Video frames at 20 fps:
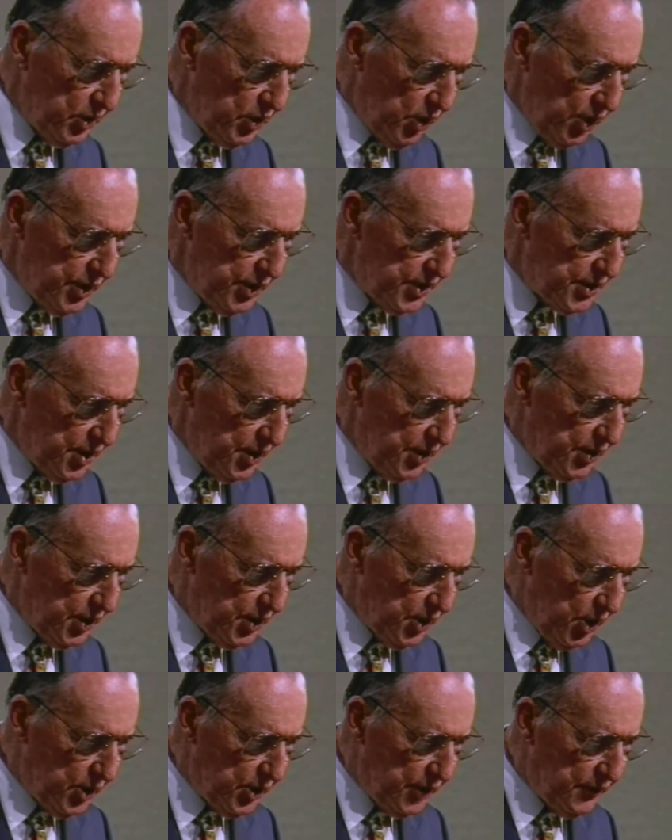God is not the
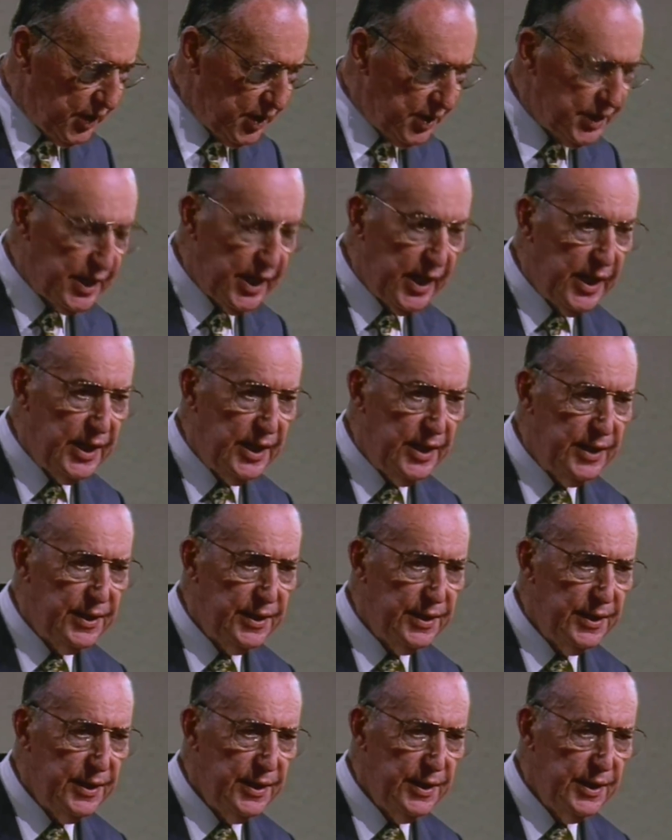God of the dead,
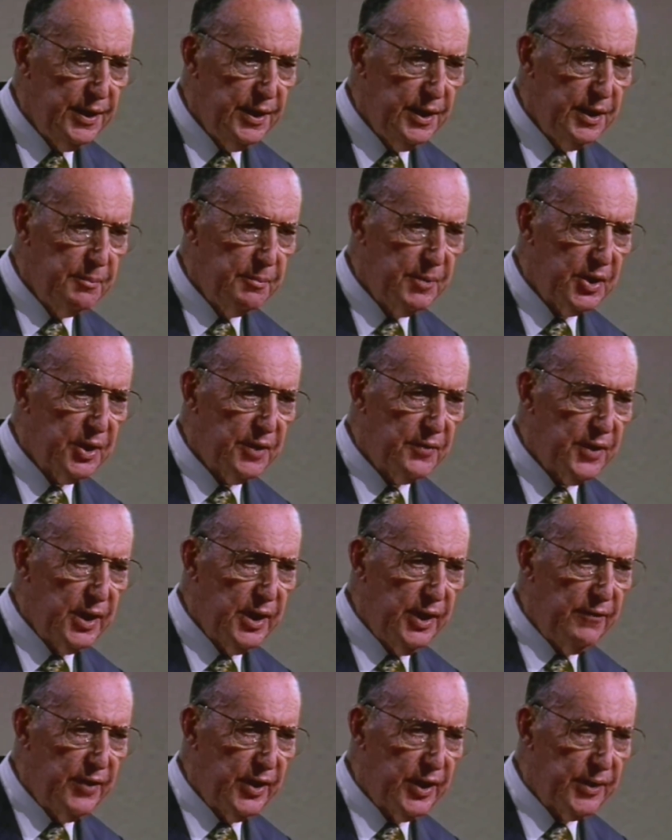but of the
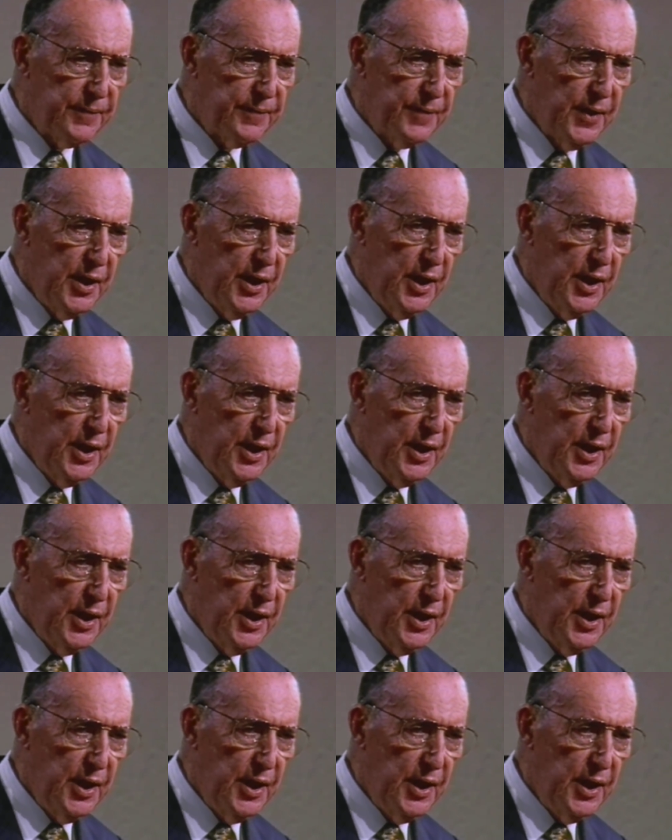living."